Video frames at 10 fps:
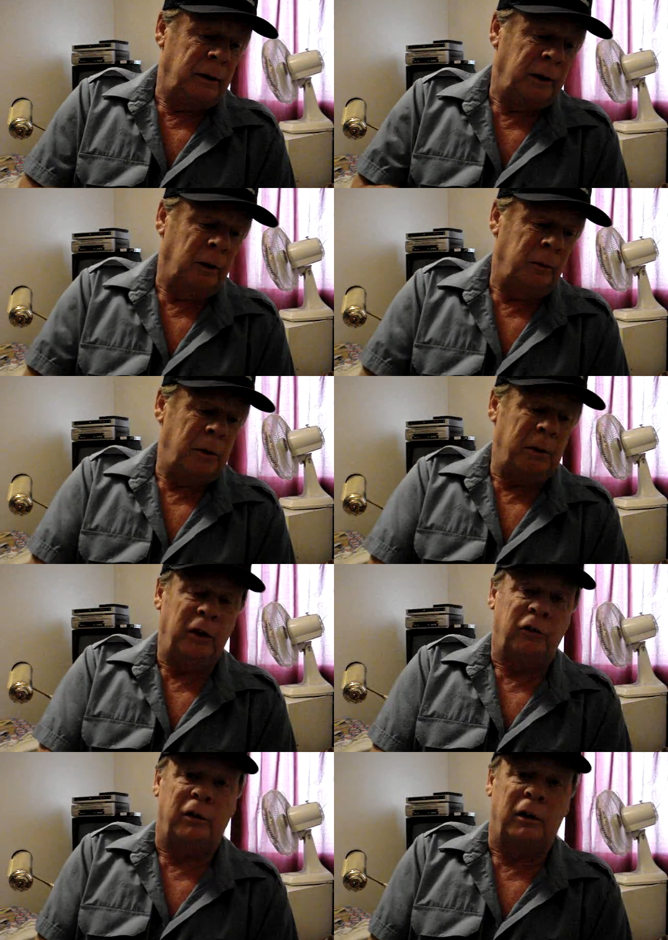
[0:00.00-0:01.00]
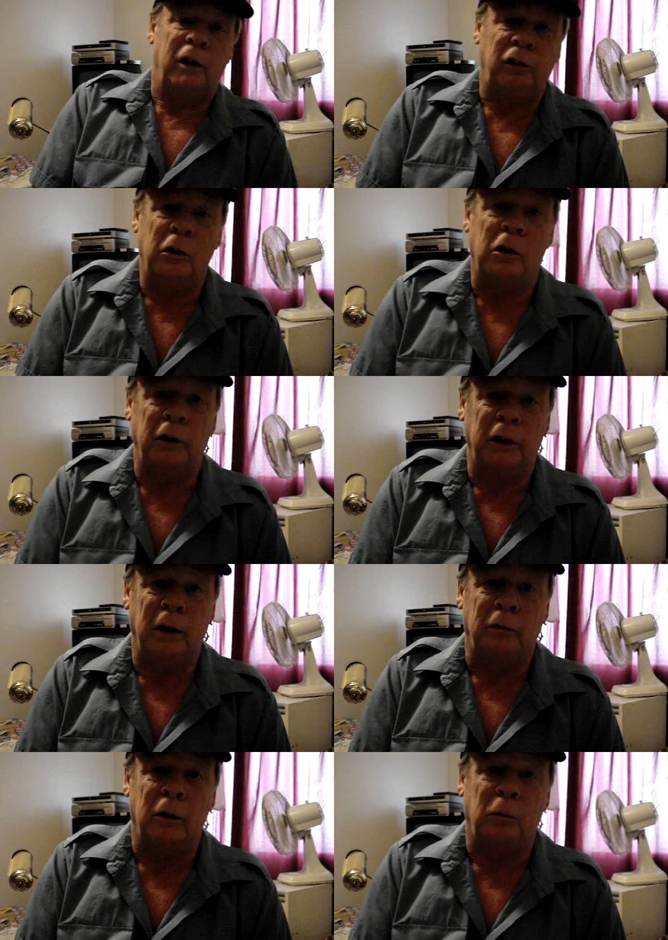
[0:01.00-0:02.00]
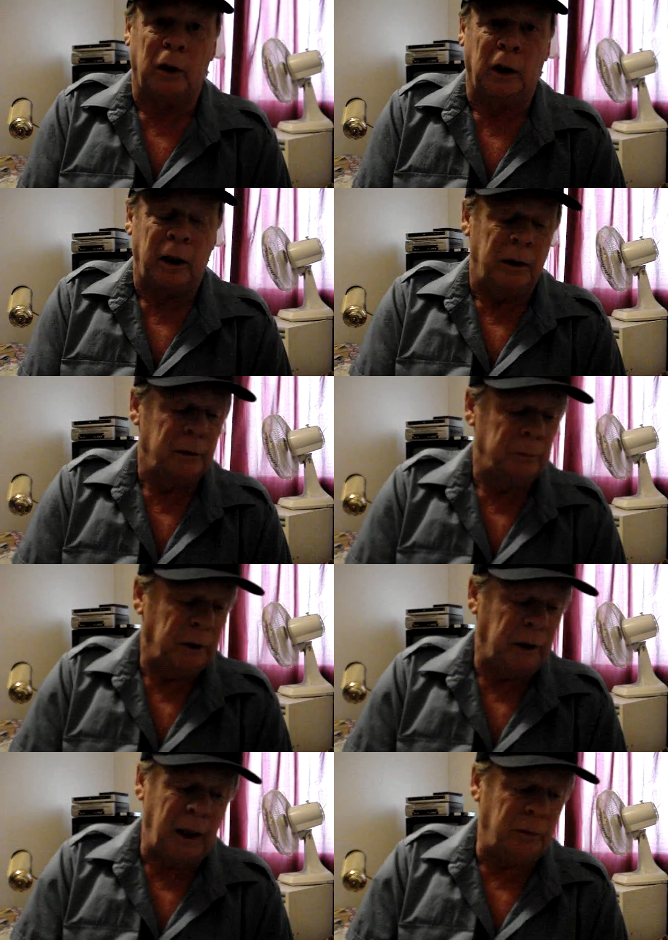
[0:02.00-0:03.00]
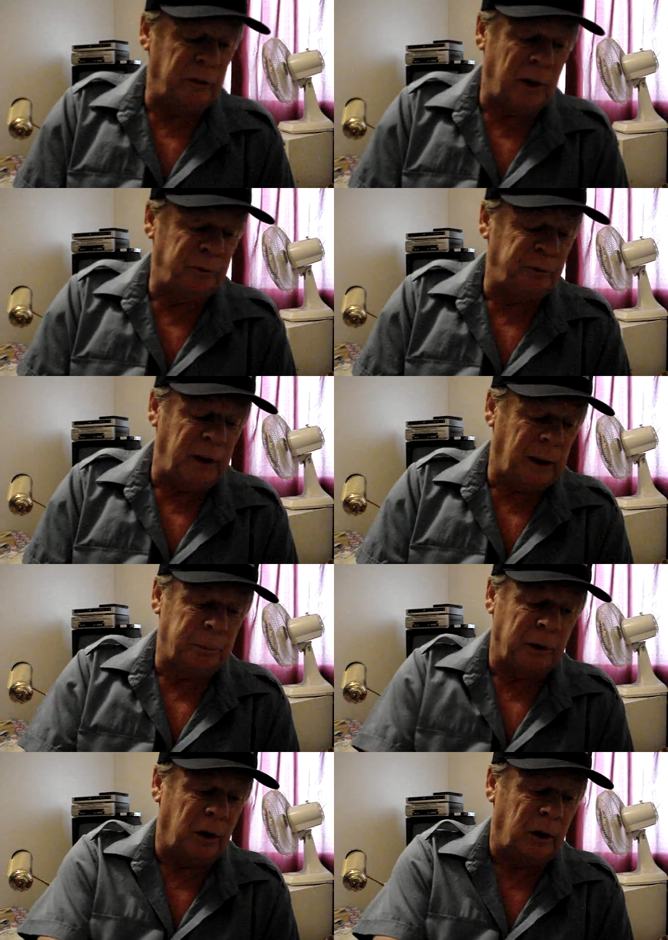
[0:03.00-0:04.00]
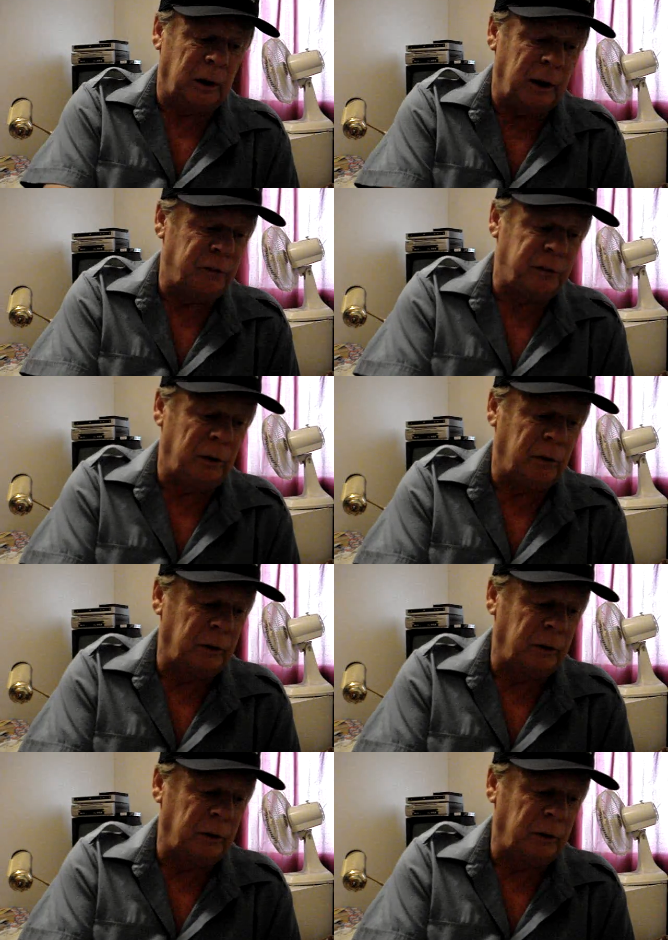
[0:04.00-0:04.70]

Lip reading: Maybe they should go out and get real work. But anyways, I'm fed up with all of this.